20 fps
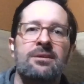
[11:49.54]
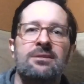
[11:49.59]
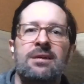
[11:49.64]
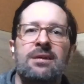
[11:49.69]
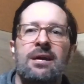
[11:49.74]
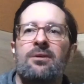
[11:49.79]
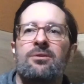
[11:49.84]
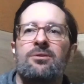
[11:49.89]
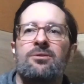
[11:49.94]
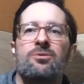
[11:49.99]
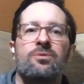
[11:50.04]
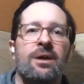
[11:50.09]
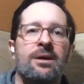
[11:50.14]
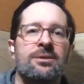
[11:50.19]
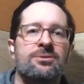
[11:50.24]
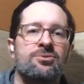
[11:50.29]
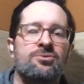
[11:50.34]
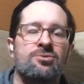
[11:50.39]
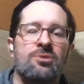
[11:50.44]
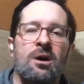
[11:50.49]
Lock down
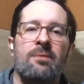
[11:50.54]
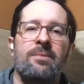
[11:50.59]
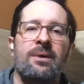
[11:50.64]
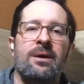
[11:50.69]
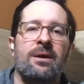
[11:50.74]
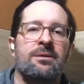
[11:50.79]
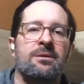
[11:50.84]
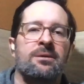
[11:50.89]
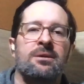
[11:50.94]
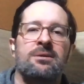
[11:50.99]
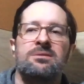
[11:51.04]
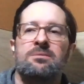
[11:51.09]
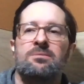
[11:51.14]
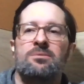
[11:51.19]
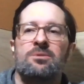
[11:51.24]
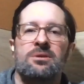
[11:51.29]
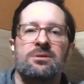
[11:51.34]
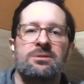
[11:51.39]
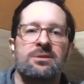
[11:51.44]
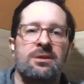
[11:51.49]
who that straw man
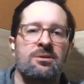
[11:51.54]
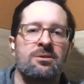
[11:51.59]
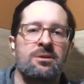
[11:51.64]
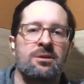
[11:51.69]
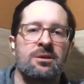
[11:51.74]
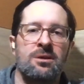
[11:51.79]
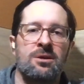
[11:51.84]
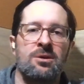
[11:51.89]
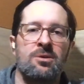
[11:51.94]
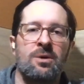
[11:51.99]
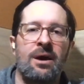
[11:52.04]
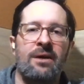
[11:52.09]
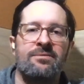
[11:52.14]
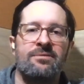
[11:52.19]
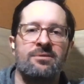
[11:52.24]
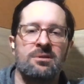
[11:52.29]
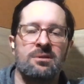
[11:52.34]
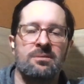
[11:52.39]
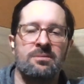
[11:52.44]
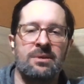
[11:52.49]
customer is that you're going to go
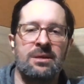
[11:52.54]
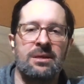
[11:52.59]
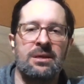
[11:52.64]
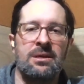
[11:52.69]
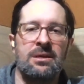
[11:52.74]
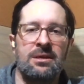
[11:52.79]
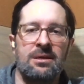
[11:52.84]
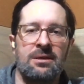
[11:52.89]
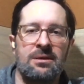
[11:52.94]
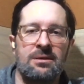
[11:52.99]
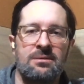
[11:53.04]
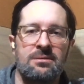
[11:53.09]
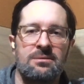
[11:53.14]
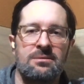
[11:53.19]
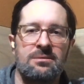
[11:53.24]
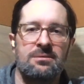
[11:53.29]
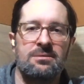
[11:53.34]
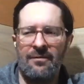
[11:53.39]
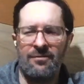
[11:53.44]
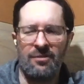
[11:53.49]
after in the beginning,
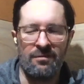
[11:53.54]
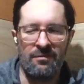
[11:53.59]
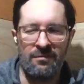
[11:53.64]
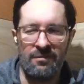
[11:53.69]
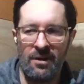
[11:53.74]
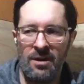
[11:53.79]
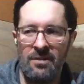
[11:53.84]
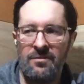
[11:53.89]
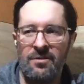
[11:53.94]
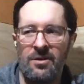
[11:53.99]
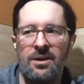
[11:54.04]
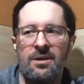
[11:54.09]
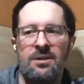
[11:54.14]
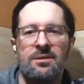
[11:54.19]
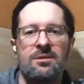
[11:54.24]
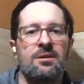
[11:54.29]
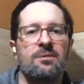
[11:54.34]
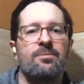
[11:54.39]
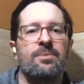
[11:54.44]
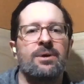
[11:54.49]
and have a very,
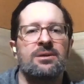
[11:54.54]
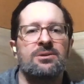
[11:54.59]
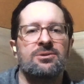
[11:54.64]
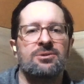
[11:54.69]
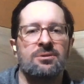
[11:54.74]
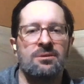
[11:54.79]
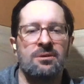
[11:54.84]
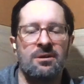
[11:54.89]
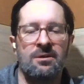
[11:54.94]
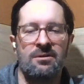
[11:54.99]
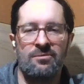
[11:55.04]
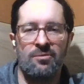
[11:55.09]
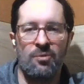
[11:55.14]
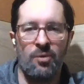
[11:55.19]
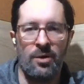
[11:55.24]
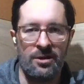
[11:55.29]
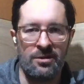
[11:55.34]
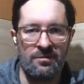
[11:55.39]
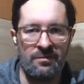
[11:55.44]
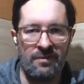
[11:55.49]
very clear picture
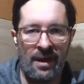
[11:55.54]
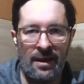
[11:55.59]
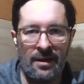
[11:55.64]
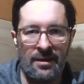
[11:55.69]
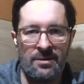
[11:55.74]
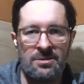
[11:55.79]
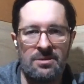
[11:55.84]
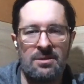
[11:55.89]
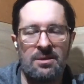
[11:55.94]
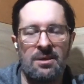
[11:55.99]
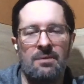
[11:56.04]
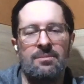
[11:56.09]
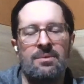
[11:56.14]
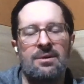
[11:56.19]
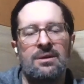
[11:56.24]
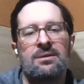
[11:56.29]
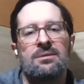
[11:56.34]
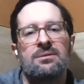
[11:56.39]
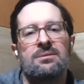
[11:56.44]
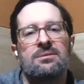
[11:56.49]
of what your value to
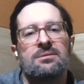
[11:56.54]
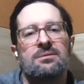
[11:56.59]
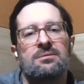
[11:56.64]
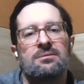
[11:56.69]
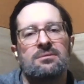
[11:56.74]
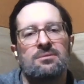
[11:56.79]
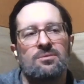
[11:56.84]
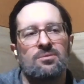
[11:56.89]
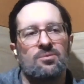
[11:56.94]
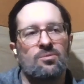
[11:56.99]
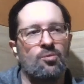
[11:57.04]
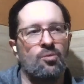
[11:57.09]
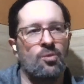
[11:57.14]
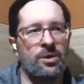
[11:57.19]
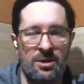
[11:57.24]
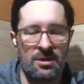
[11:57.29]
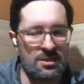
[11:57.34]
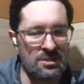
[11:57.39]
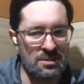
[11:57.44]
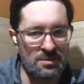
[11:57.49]
them is,
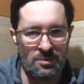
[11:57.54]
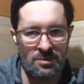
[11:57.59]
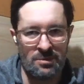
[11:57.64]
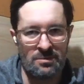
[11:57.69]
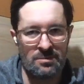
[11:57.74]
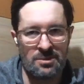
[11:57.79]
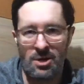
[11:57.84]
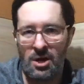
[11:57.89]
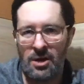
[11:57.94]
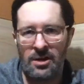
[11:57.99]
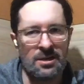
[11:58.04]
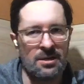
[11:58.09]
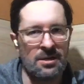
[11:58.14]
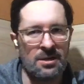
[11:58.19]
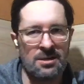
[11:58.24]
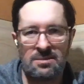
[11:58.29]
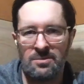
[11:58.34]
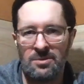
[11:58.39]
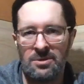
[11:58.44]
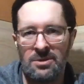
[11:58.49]
what the
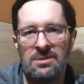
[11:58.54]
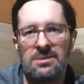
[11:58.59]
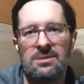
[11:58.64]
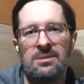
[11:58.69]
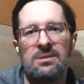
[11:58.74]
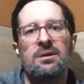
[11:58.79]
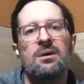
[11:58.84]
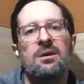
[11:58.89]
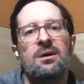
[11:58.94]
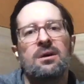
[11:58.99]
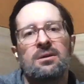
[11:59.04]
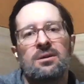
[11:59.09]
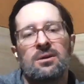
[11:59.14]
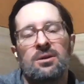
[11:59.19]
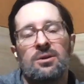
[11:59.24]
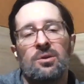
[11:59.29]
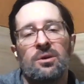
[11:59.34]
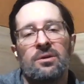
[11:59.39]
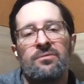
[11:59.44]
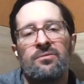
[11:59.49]
target customer is
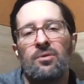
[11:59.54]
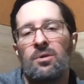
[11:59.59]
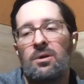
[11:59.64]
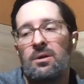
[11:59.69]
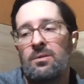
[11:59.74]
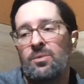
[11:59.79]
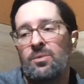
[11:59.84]
you're going